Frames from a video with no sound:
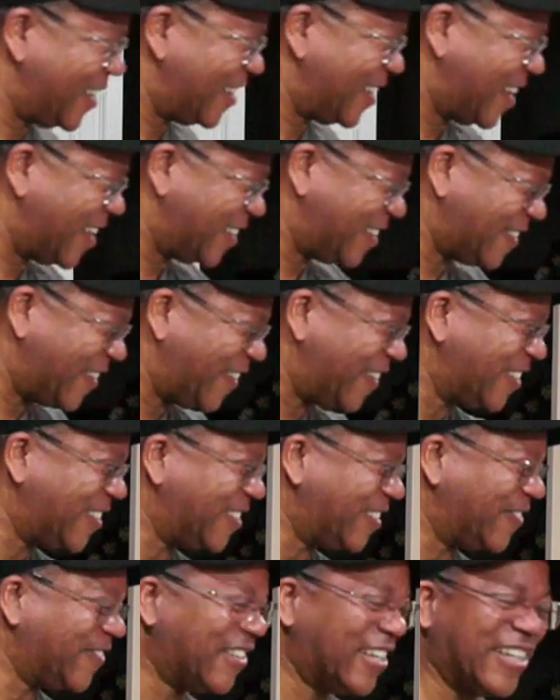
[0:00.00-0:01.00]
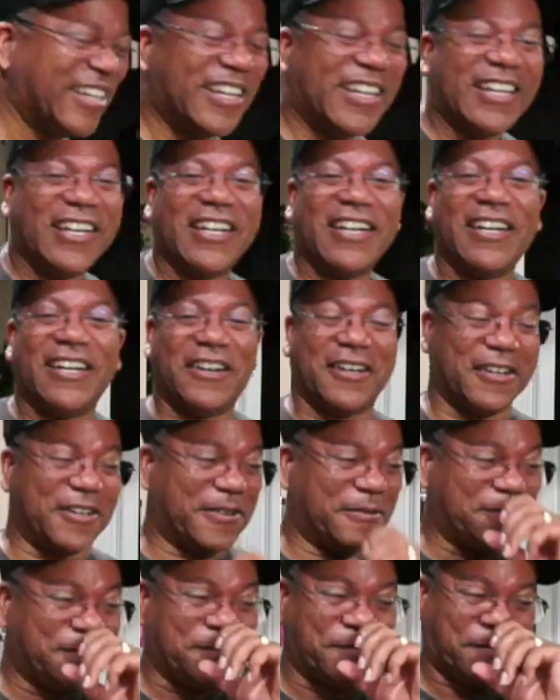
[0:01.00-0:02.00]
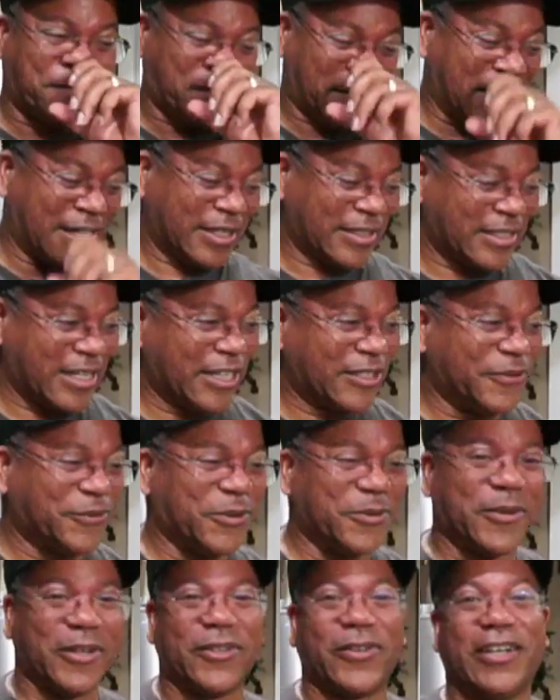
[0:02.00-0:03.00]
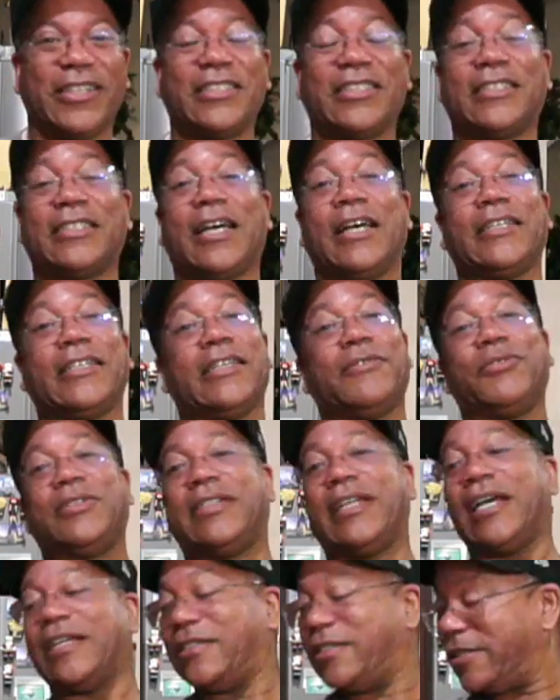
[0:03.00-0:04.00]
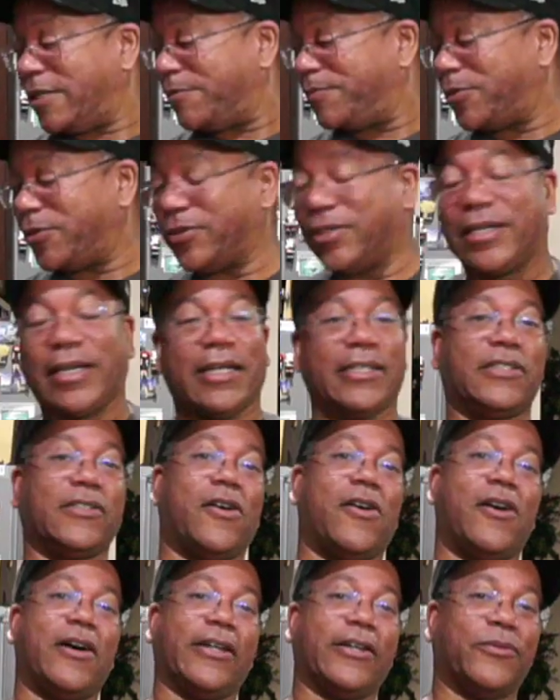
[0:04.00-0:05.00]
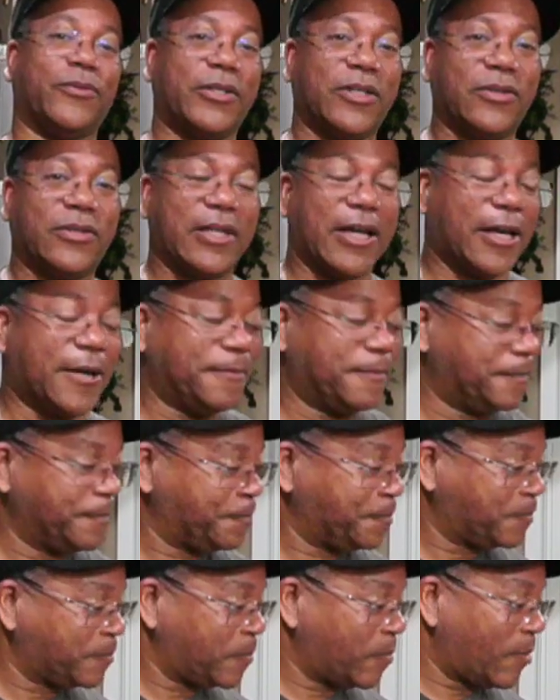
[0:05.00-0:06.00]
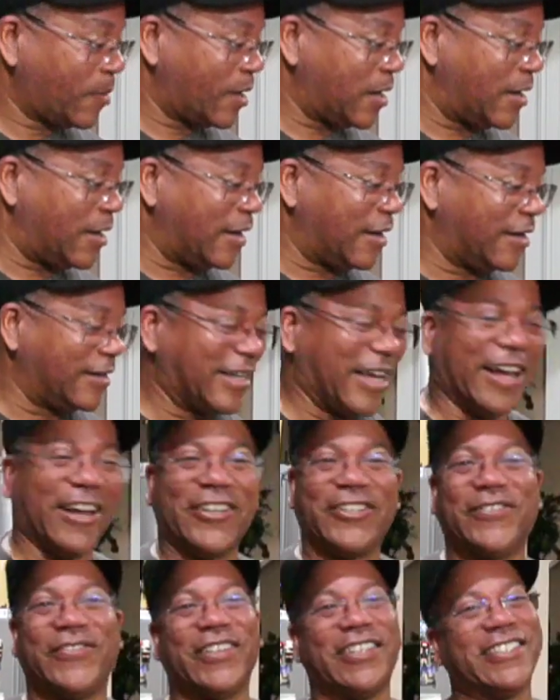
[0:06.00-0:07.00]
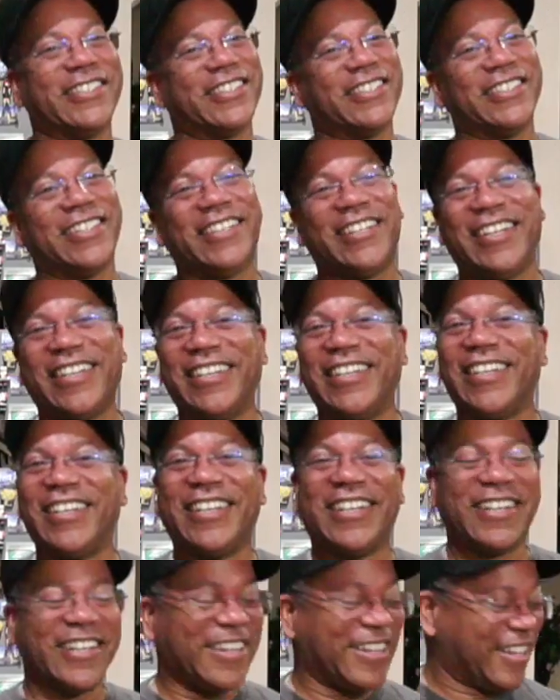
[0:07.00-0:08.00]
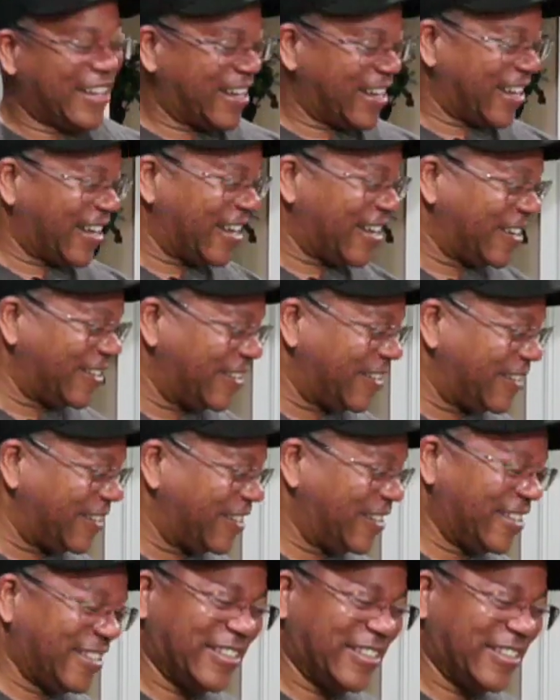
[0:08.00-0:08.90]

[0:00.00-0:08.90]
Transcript: That's awesome. Um, yeah, let's answer a few more questions, guys. It was that simple. You guys saw it in real time. Uh, the house smells good. Mm-hmm. And uh,